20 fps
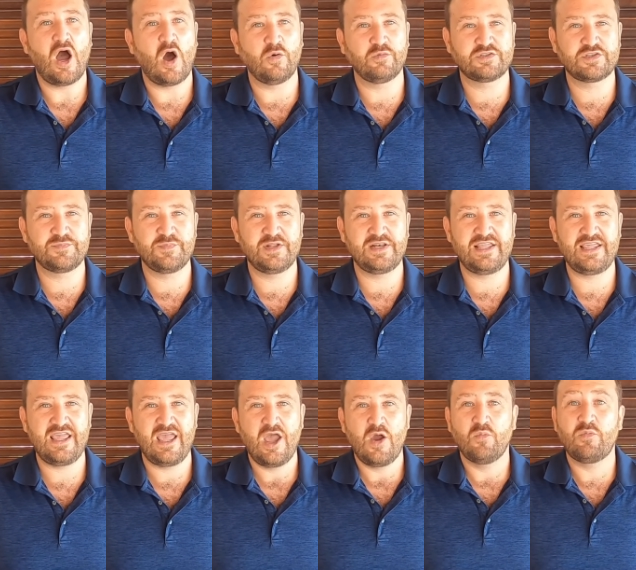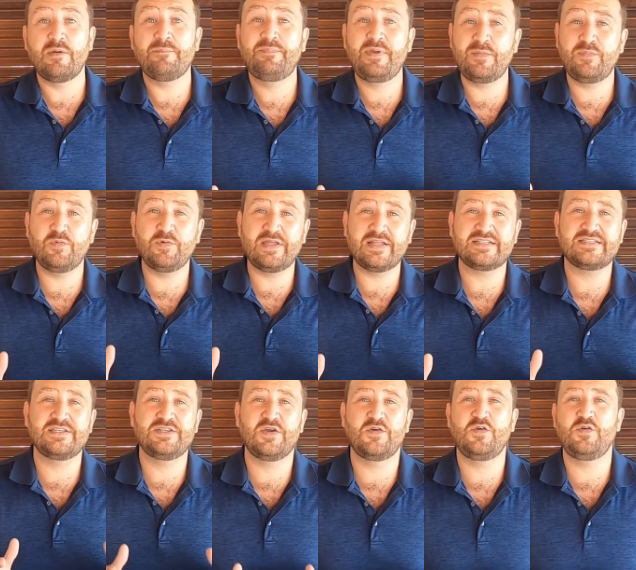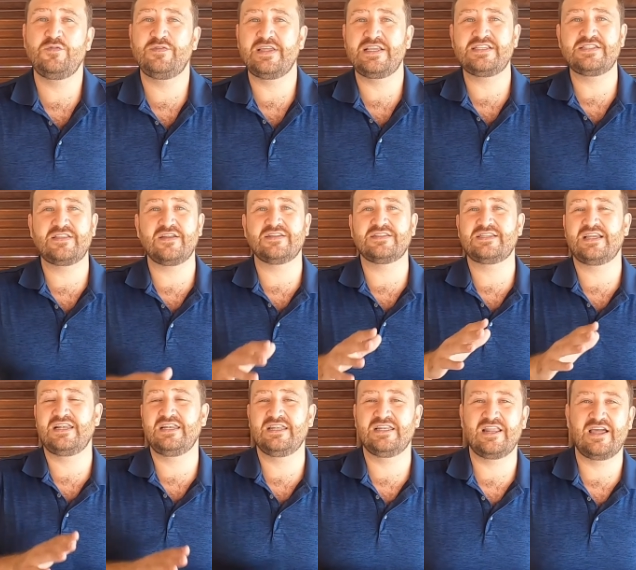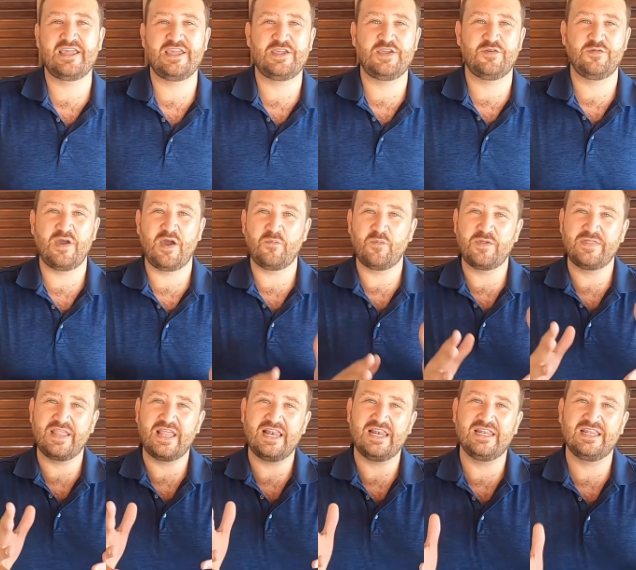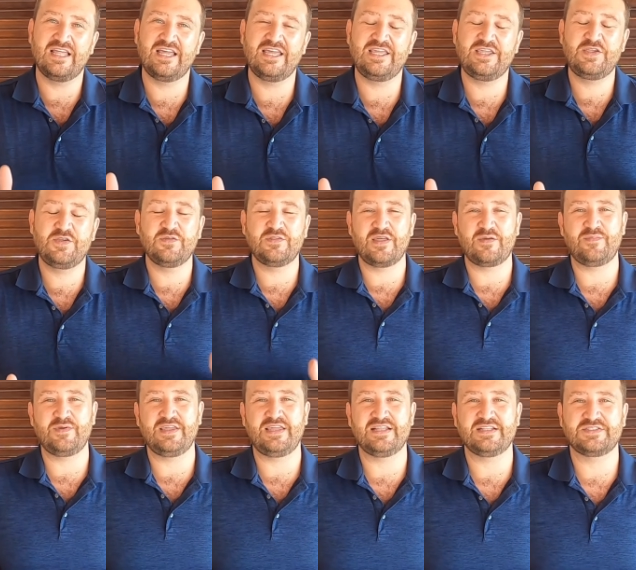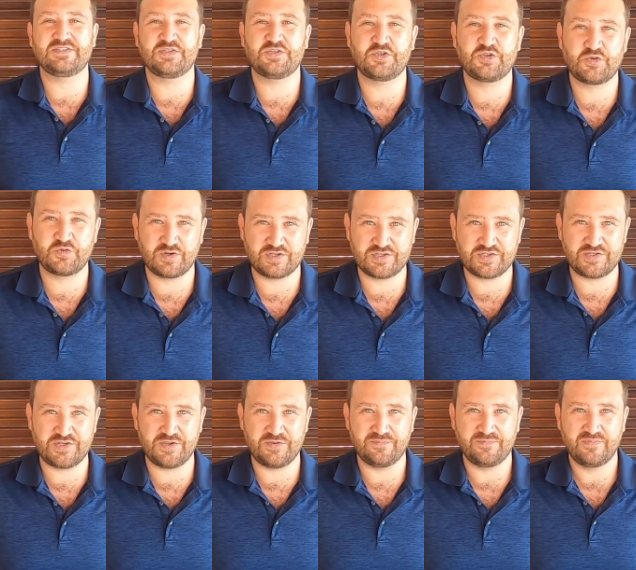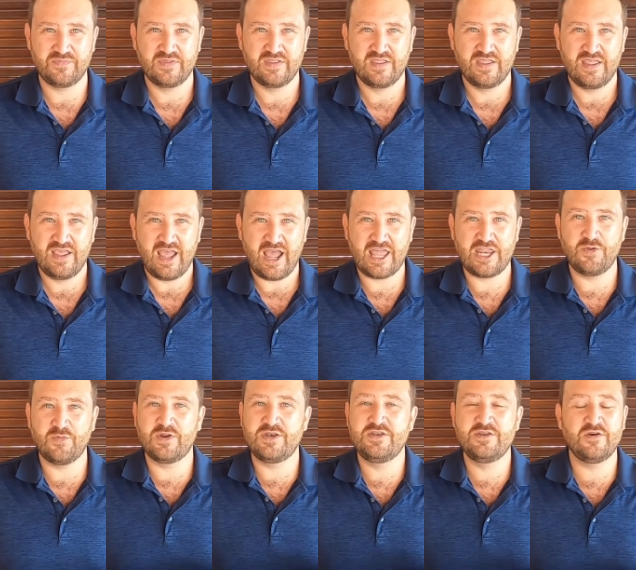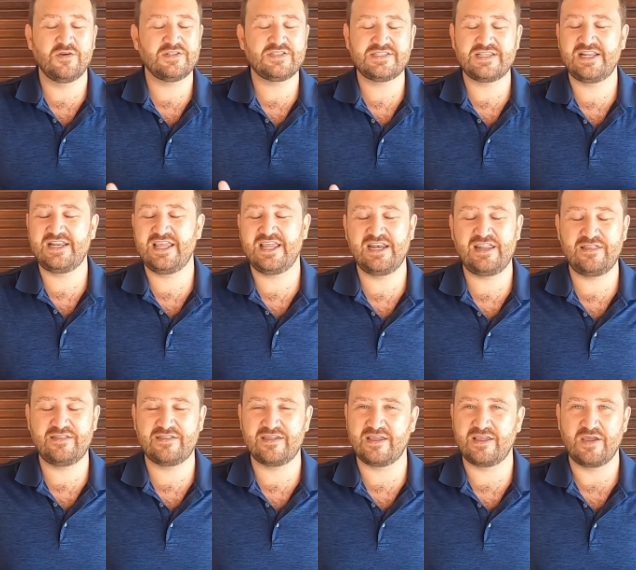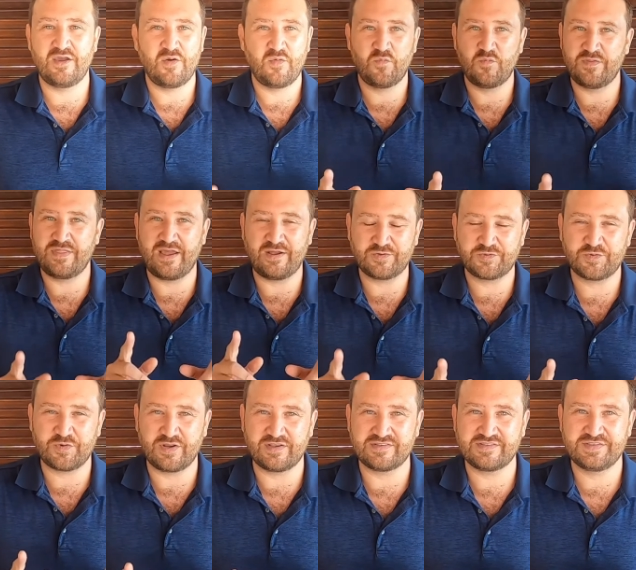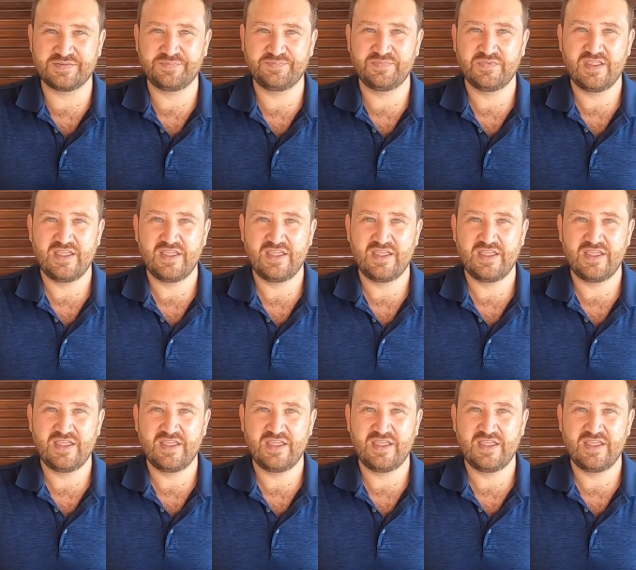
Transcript: Ultimately, when people get to know you, they start to like you, and when they like you, they begin to trust you. And you are not selling anything without trust.